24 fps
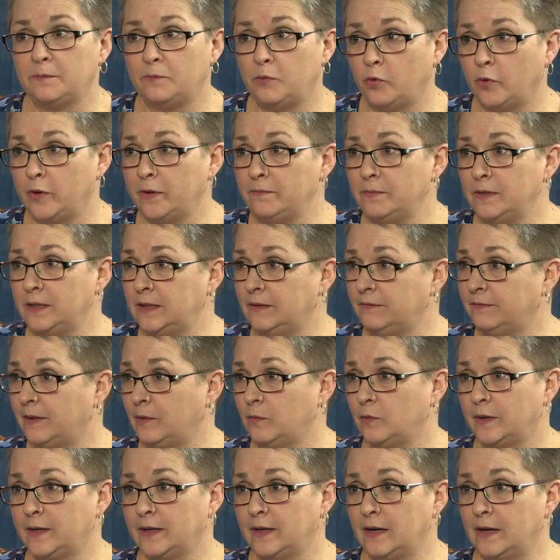an appointment if they
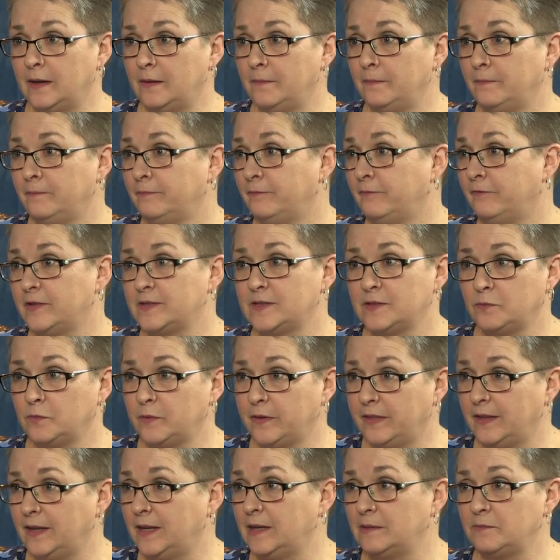want to come visit
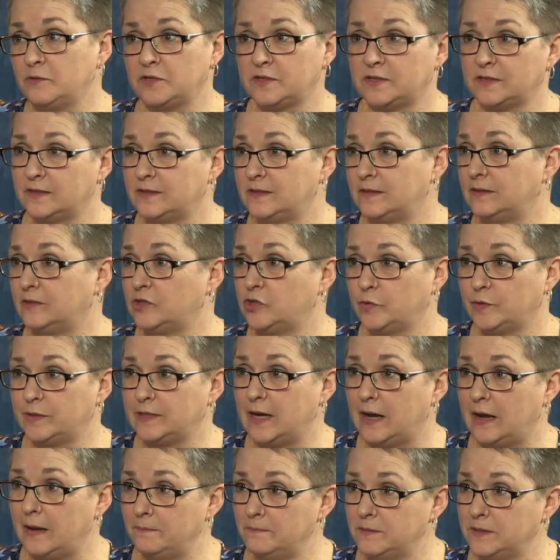with the animals to, to
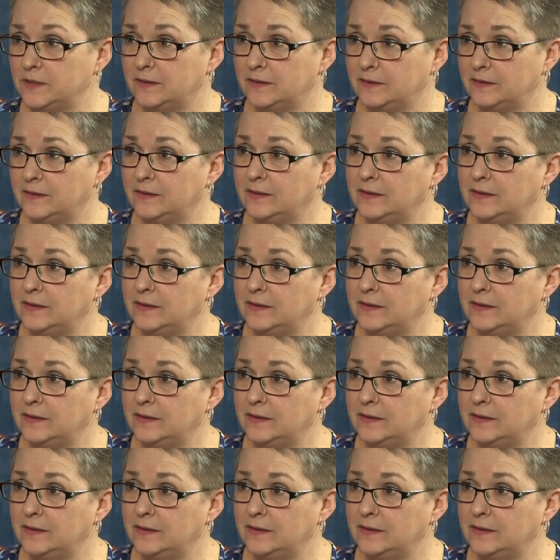adopt?